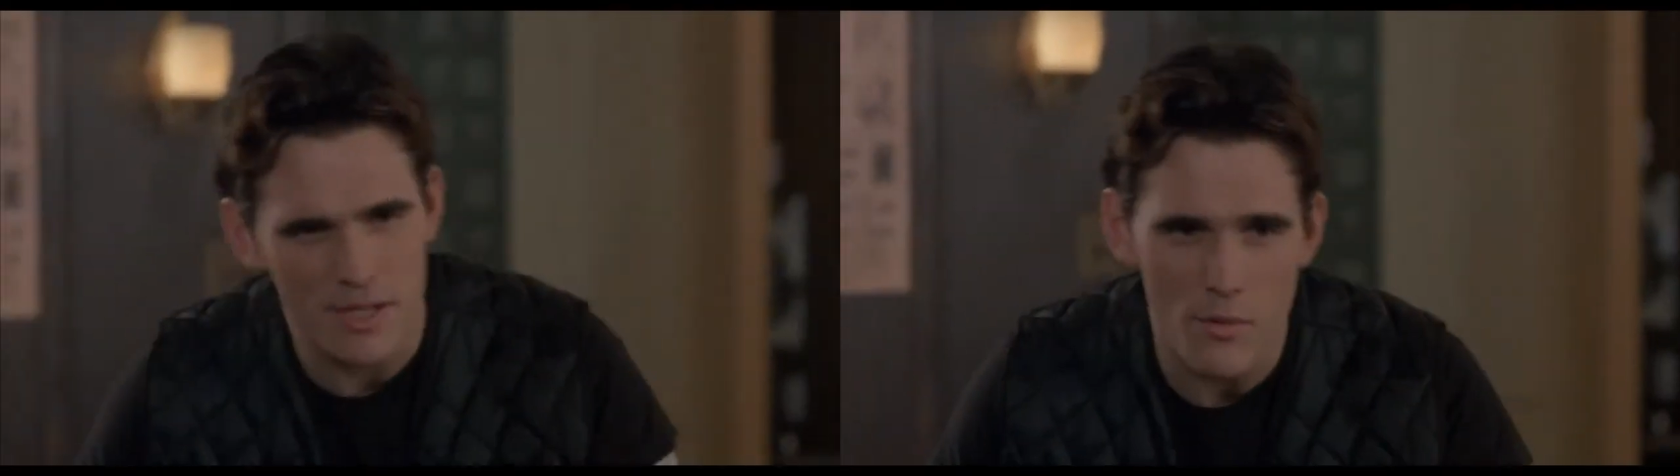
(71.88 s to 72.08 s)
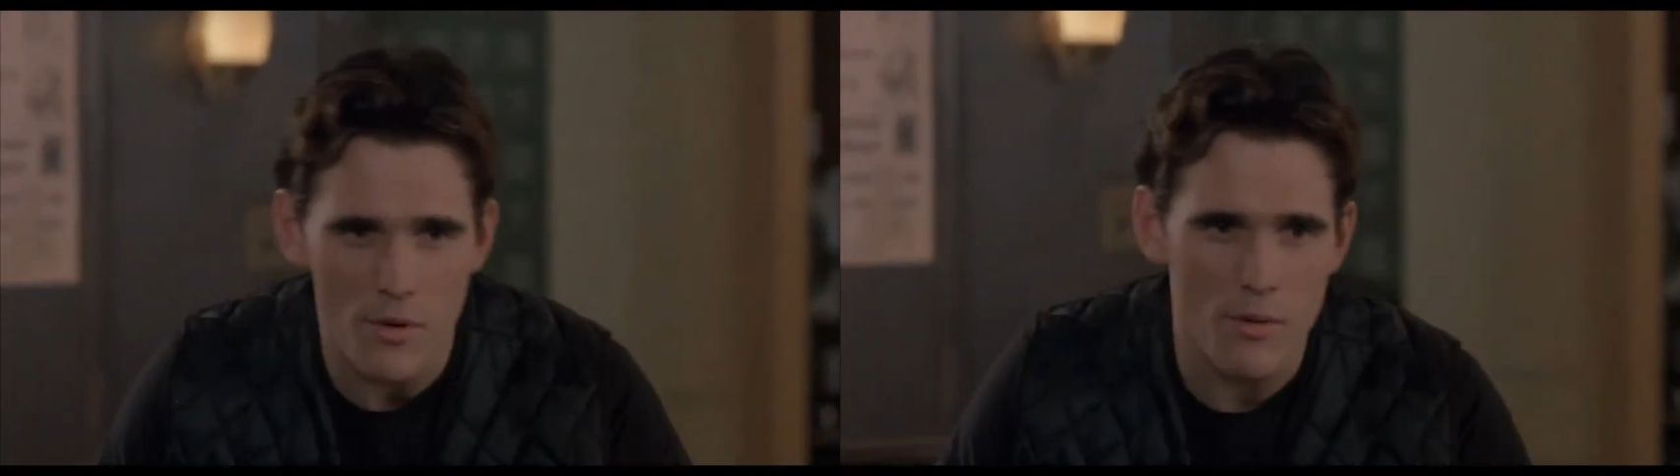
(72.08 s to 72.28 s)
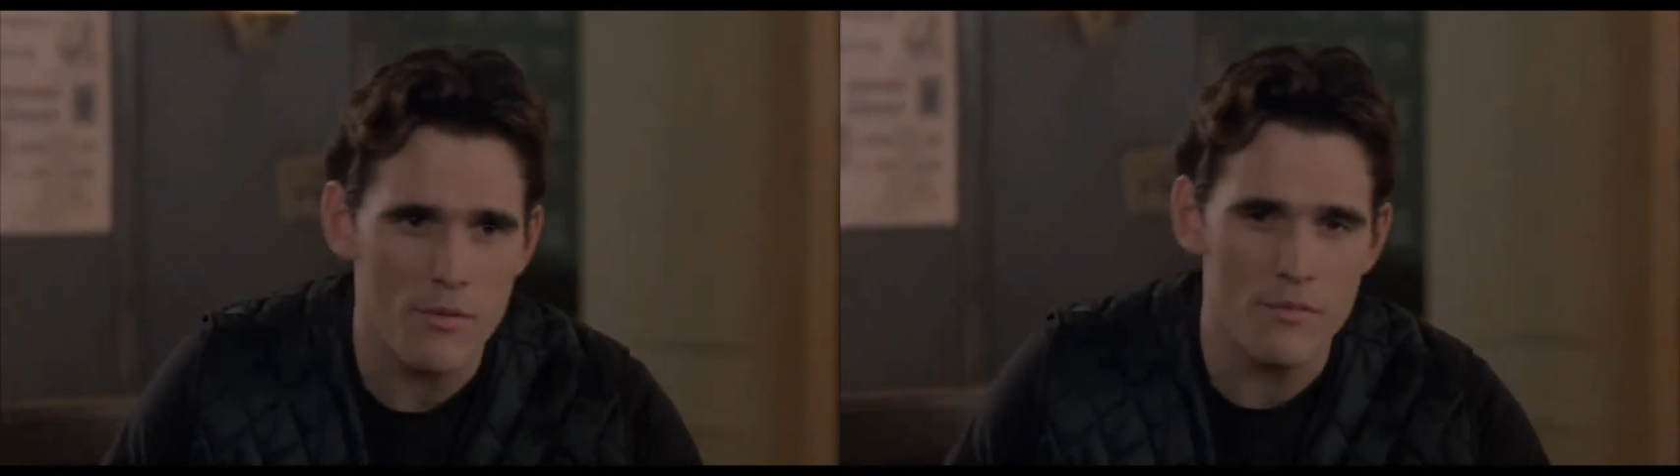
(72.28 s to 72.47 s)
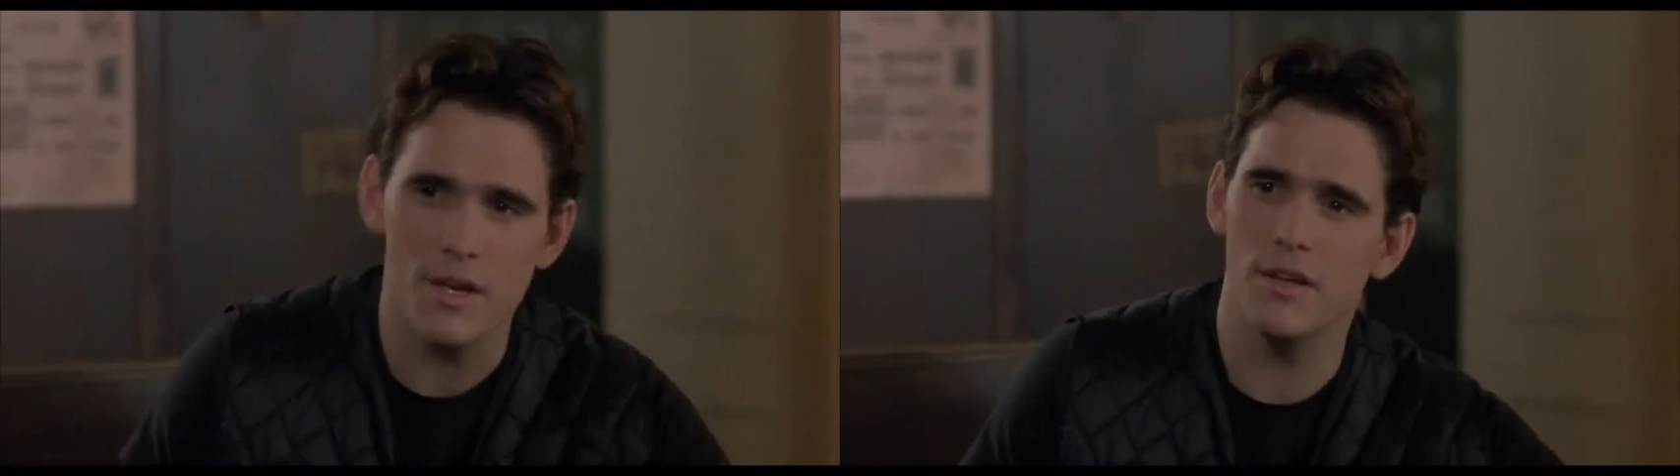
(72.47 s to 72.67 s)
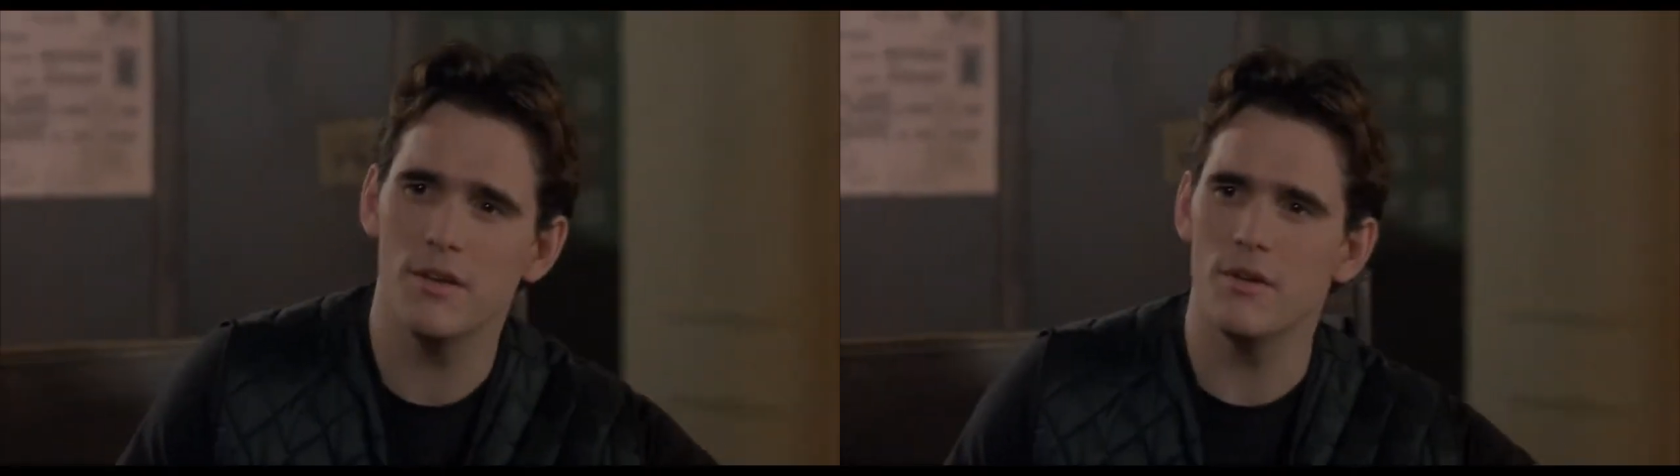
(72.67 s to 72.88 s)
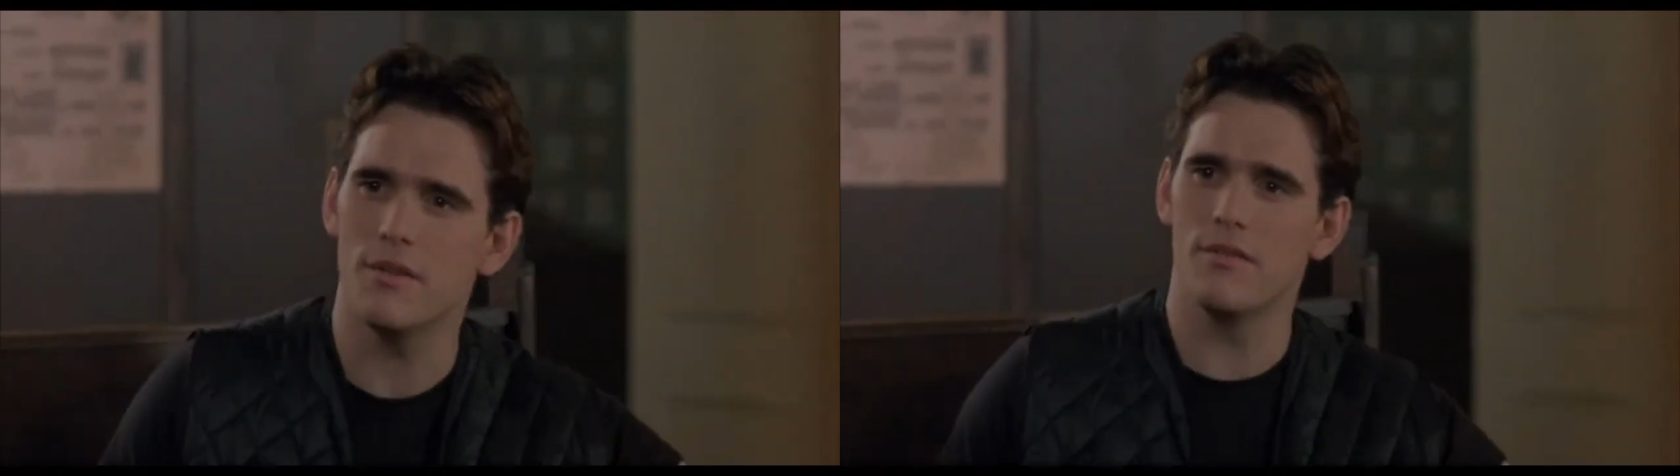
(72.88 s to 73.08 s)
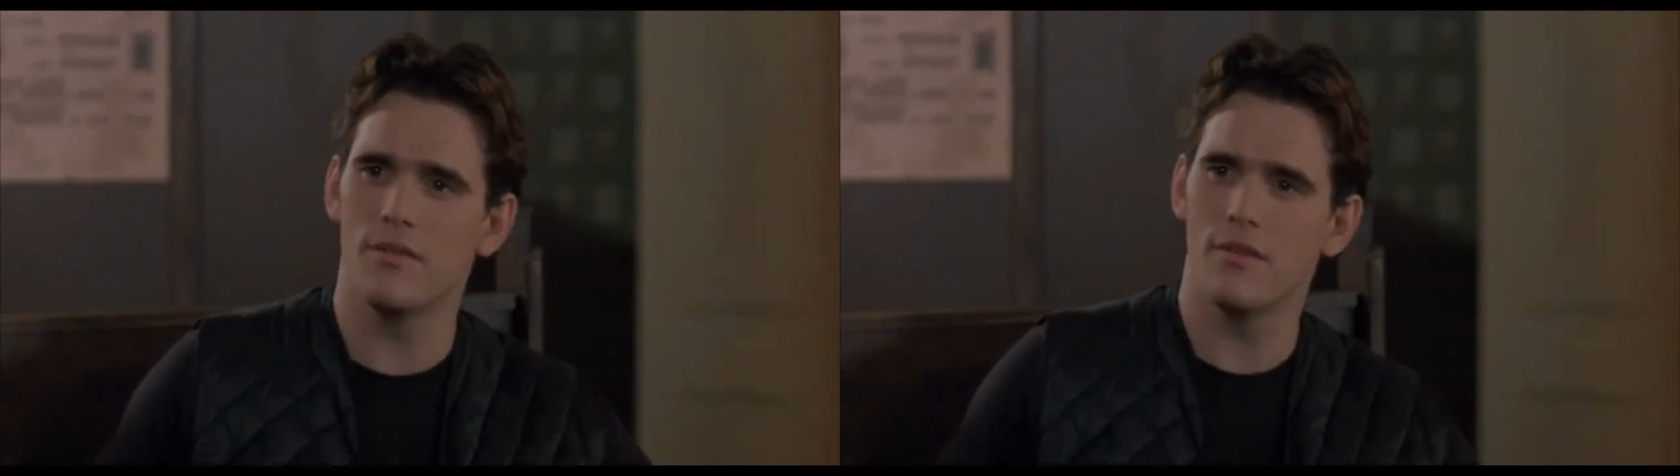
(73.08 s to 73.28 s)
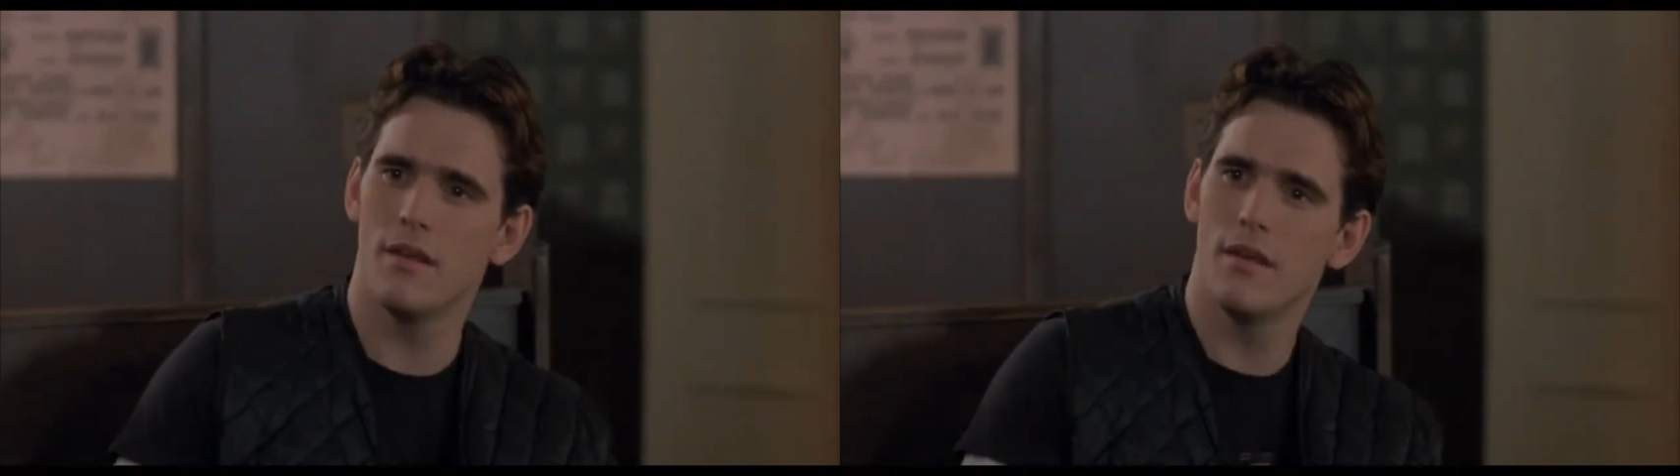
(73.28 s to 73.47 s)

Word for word: but they weren't moving any units.